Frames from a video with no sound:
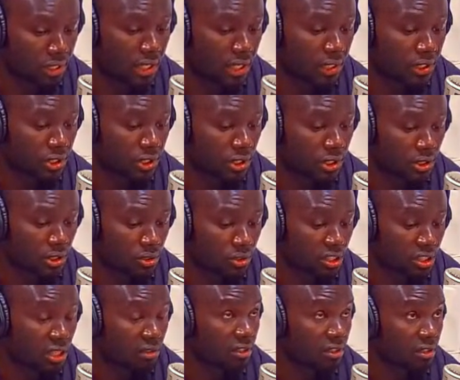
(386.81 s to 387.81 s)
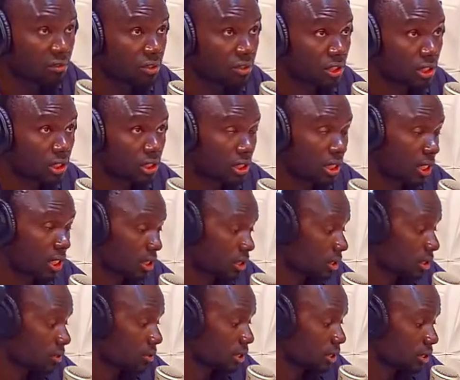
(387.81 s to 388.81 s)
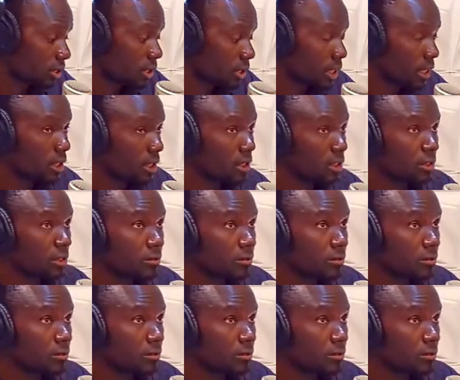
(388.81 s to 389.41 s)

as the new governor of Central Equatorial State.